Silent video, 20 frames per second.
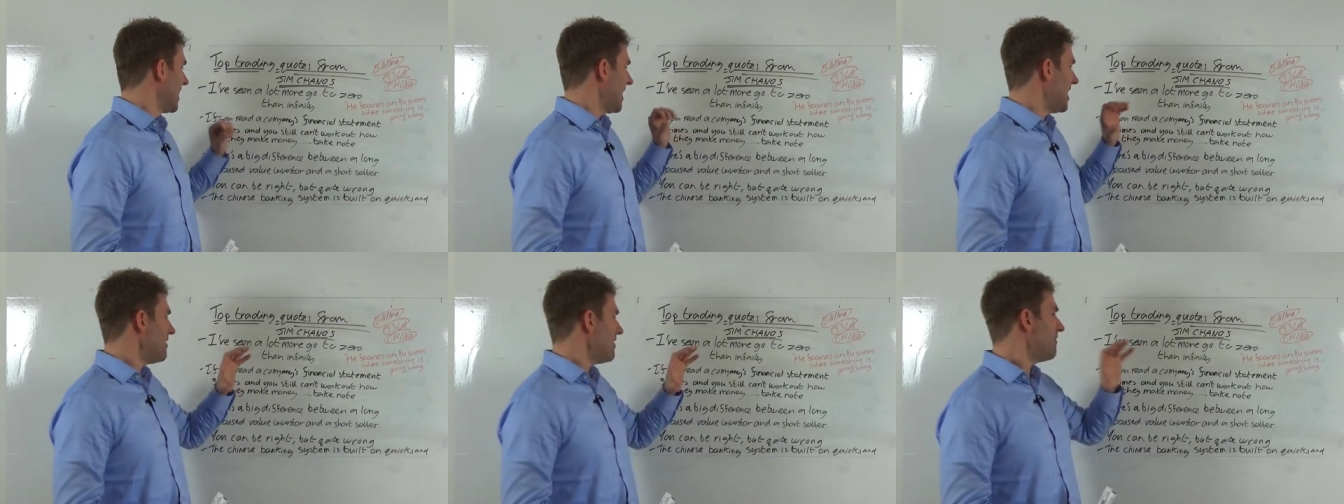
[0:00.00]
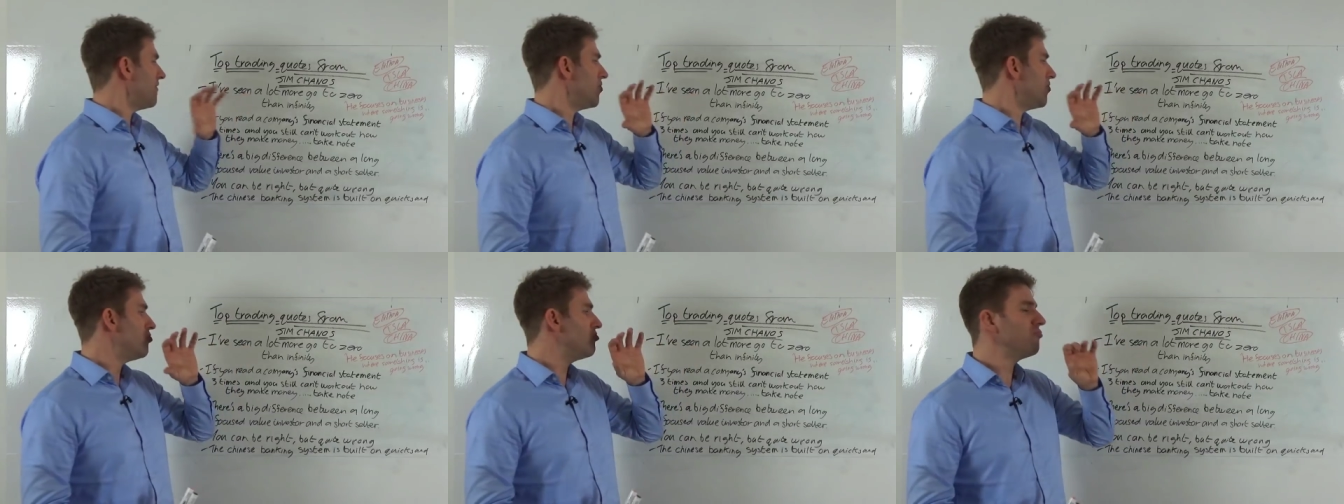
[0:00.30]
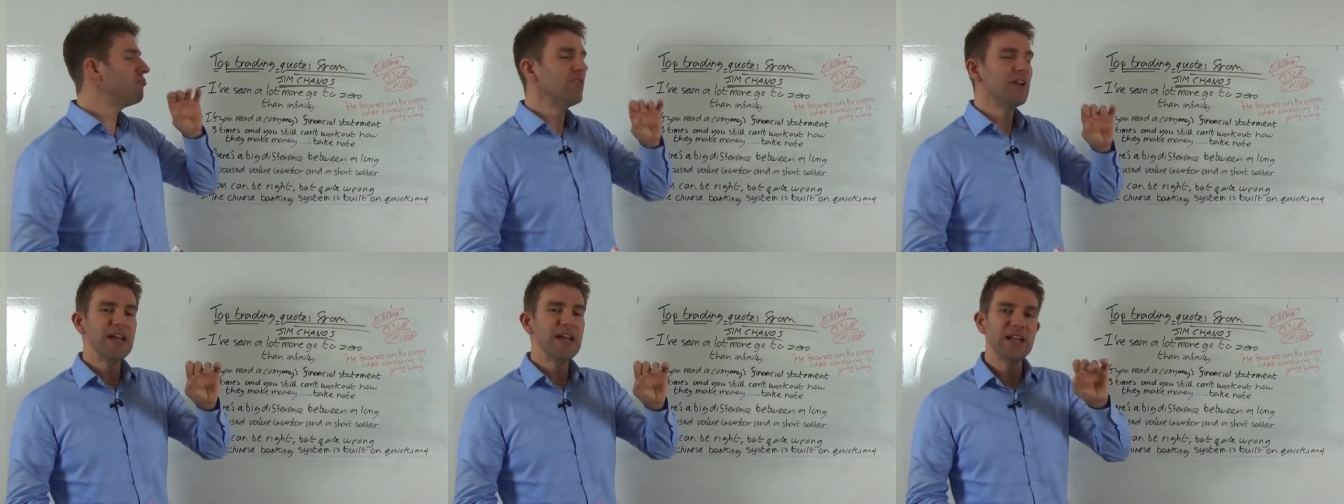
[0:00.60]
If you
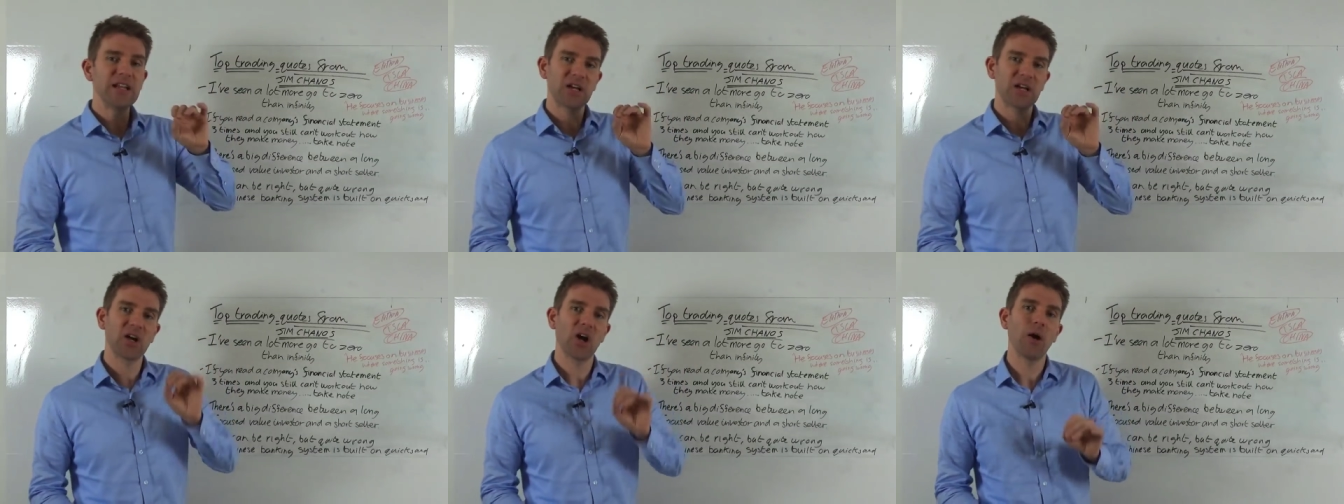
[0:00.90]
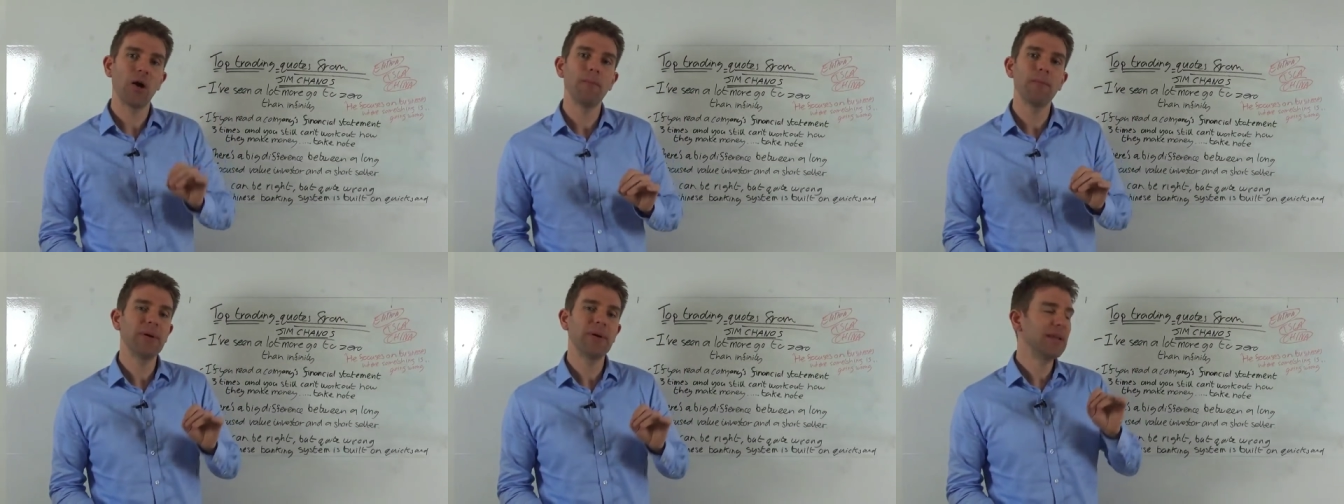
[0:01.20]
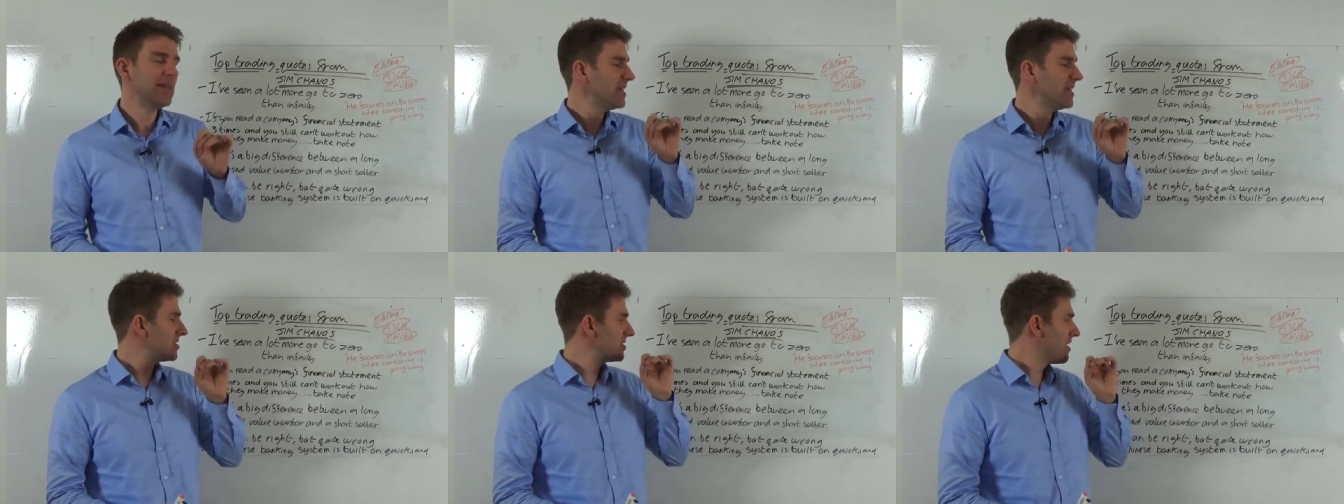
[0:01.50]
read a
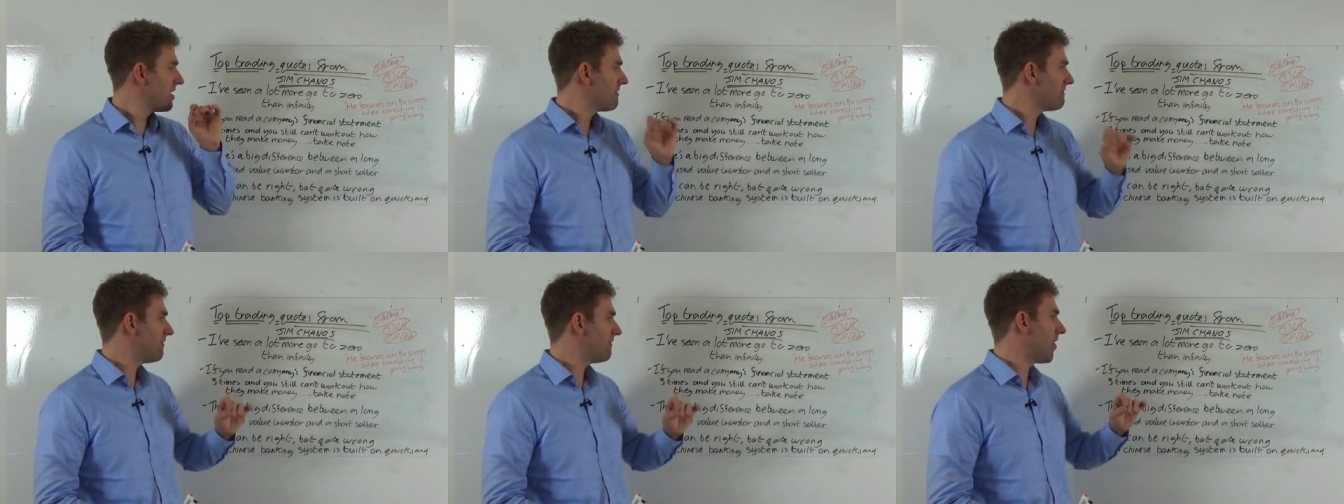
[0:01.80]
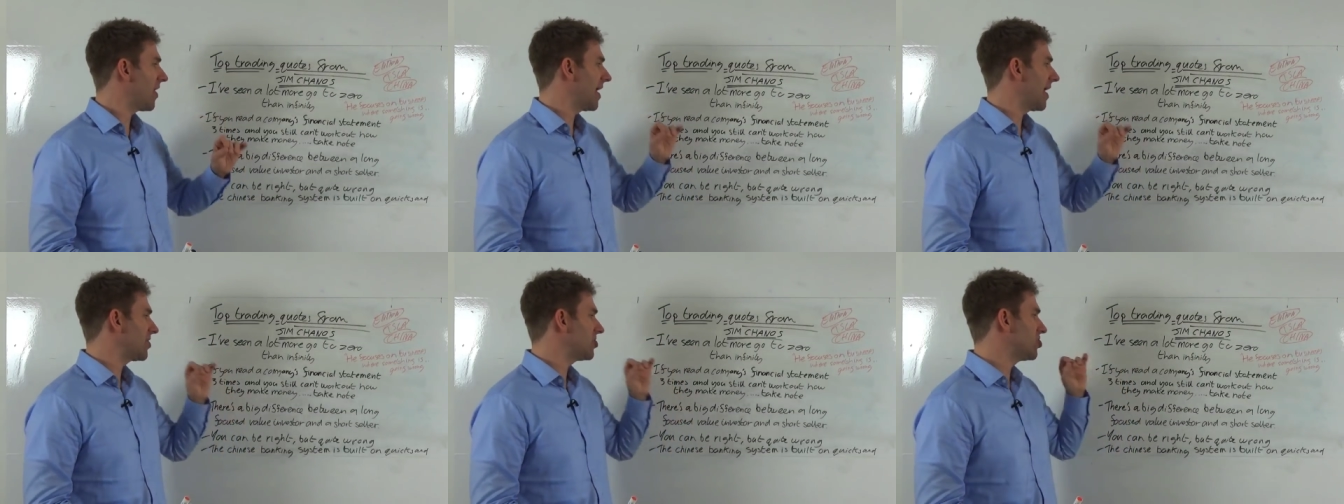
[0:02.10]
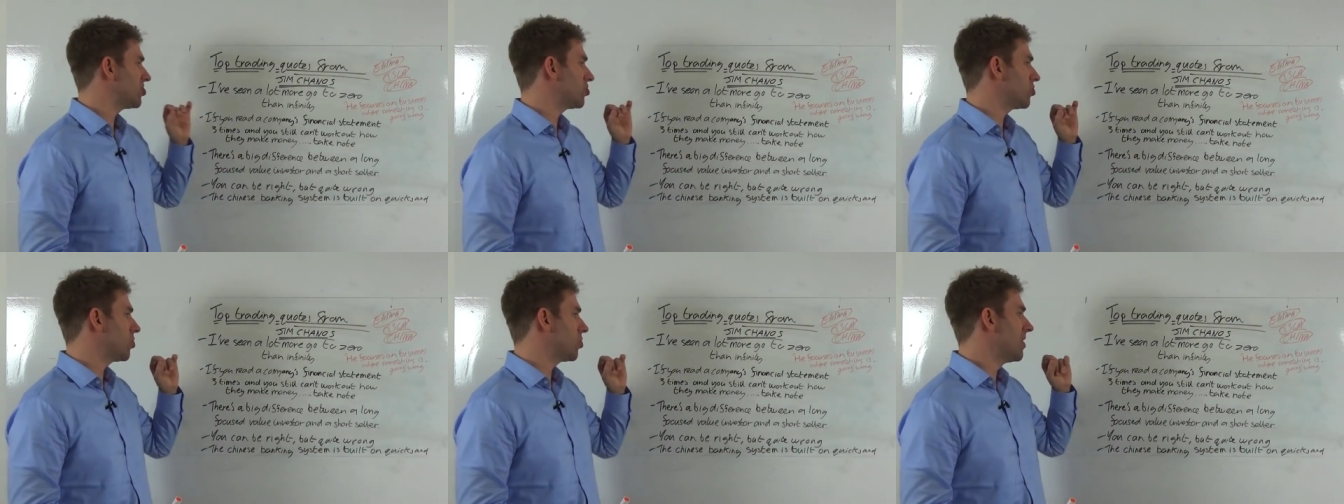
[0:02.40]
company's
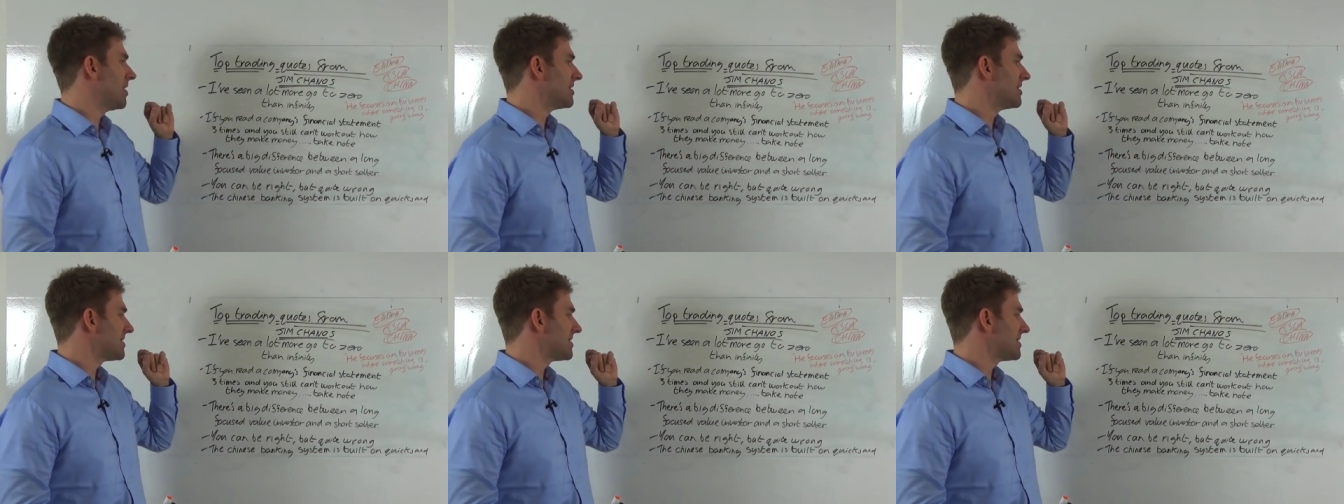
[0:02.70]
financial